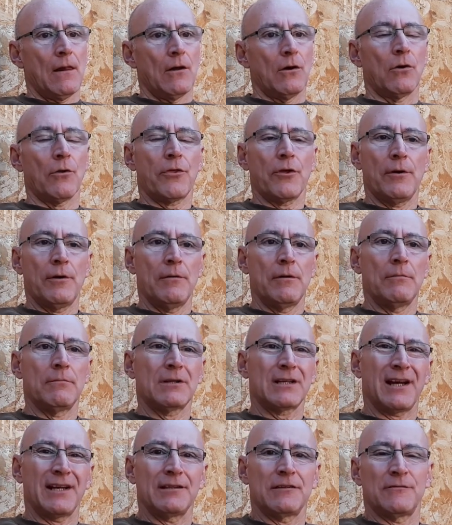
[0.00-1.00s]
Other
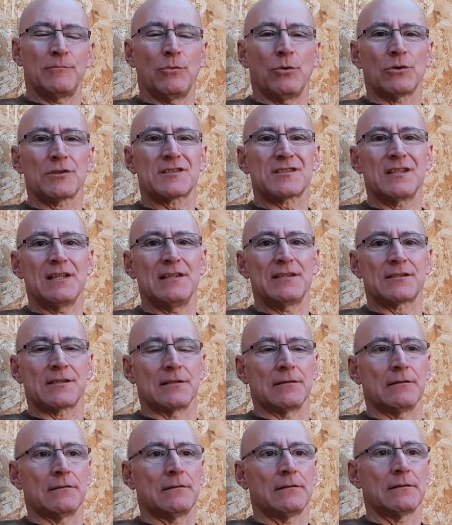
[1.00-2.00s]
kind of more
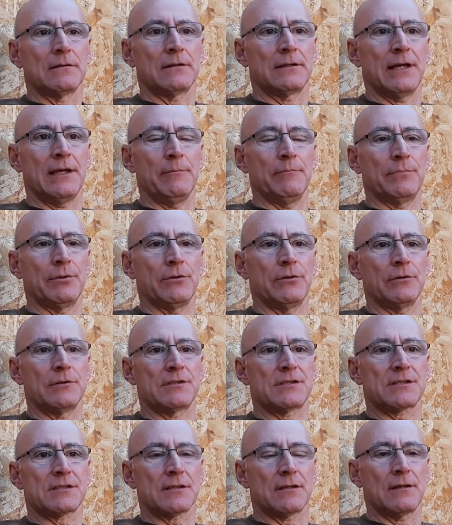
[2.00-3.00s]
seasonal game
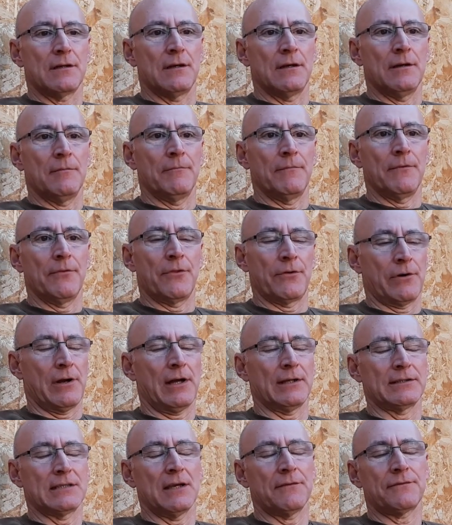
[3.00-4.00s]
birds, there
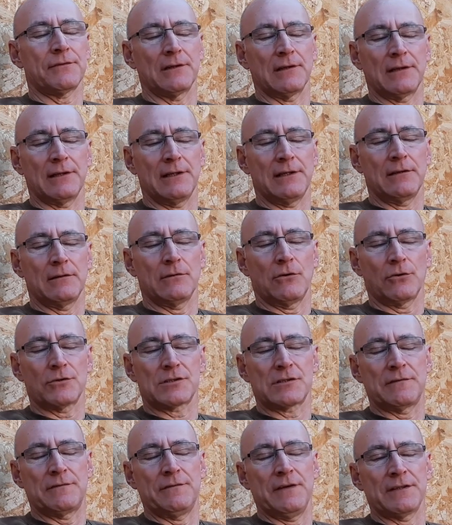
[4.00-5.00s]
are definitely lots
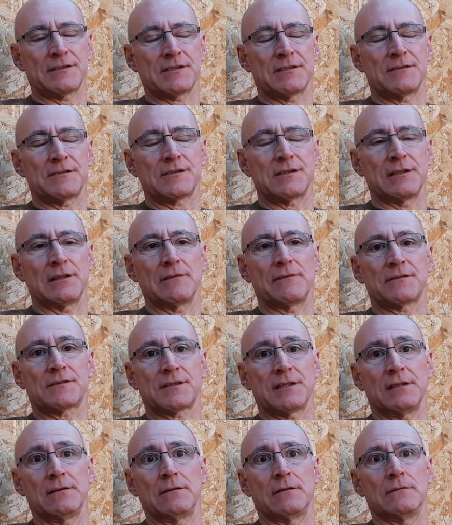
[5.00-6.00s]
of pheasants. You'll have
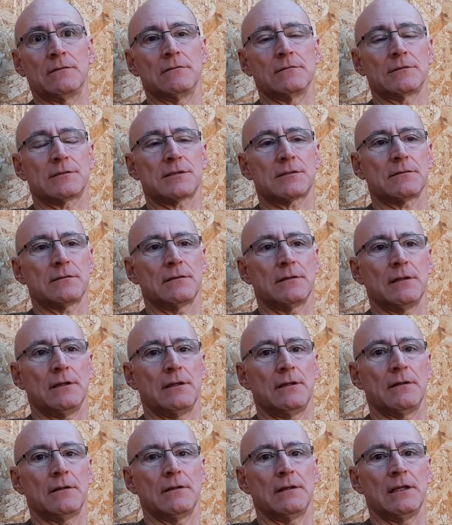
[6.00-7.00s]
seen those
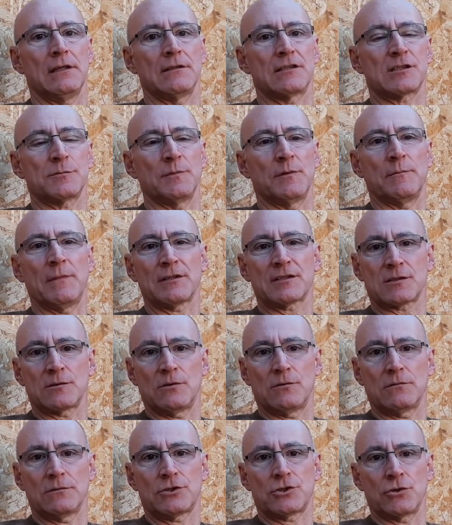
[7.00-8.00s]
in some of my
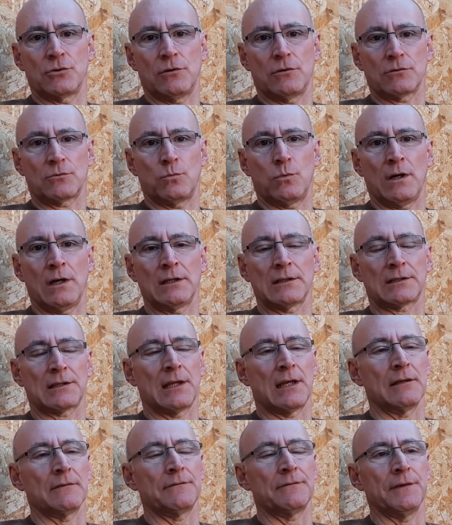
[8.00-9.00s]
short
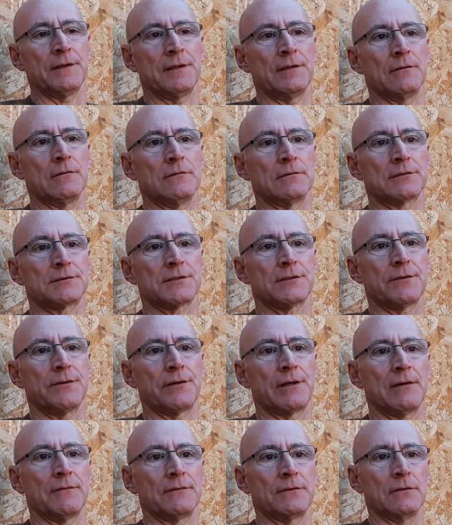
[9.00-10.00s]
wildlife videos that
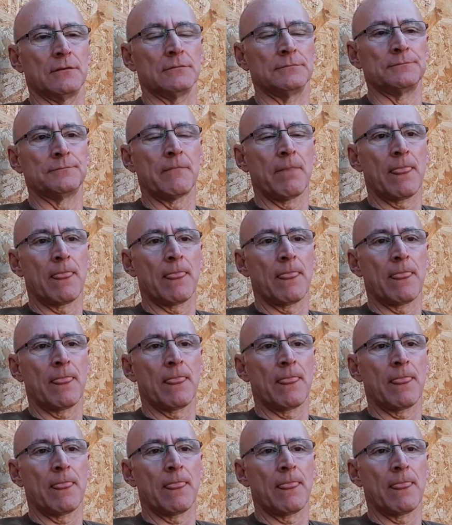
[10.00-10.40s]
I've done,